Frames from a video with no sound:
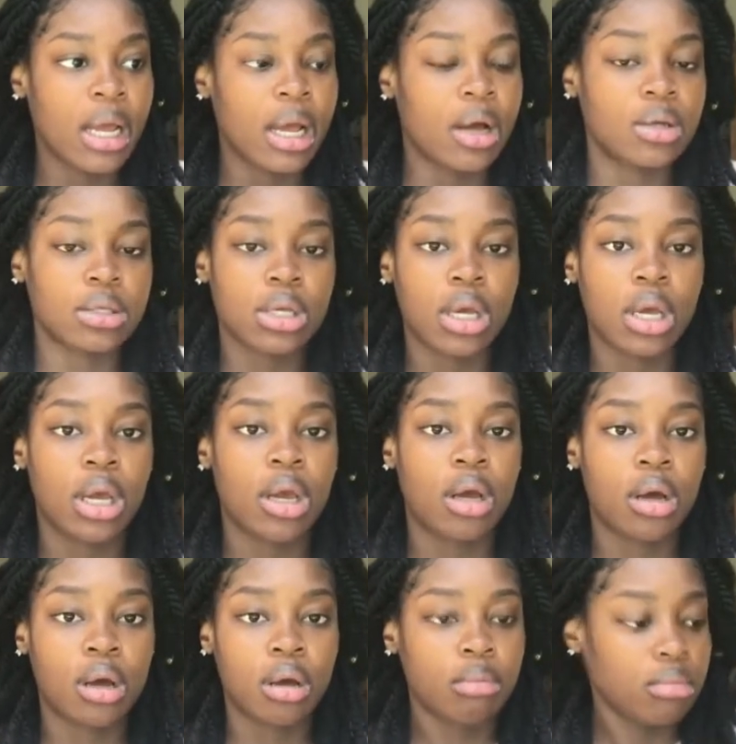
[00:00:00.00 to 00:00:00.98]
I was like,
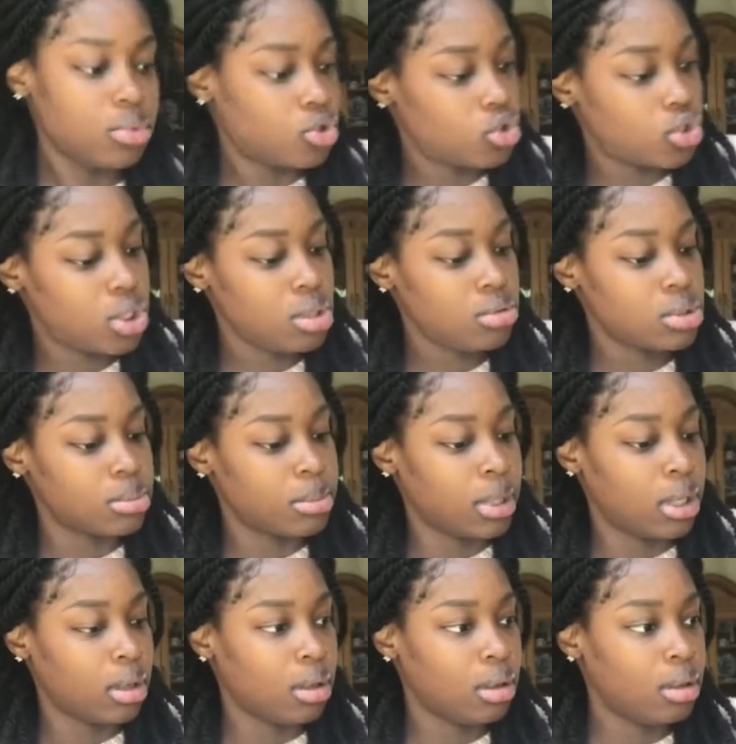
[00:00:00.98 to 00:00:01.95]
um, excuse
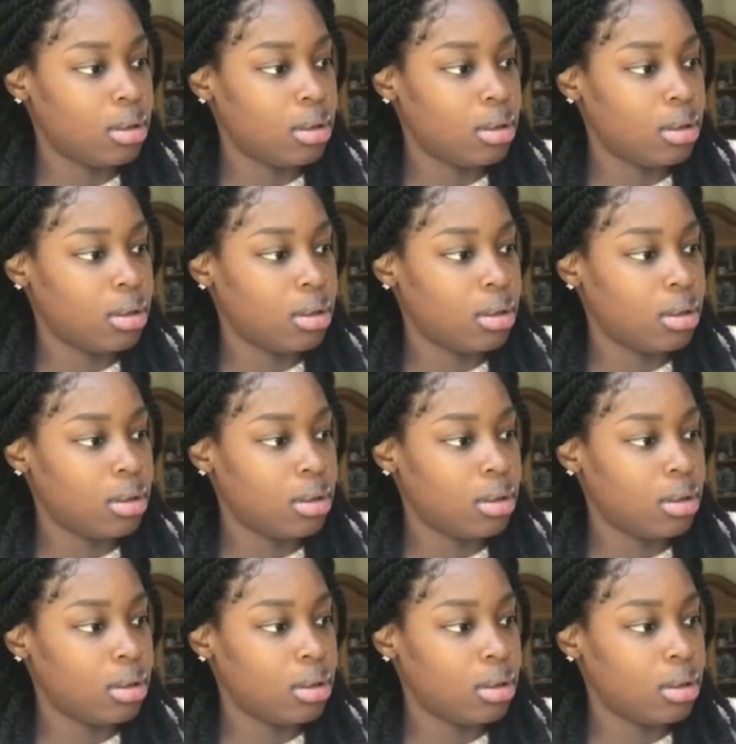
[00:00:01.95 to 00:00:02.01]
me.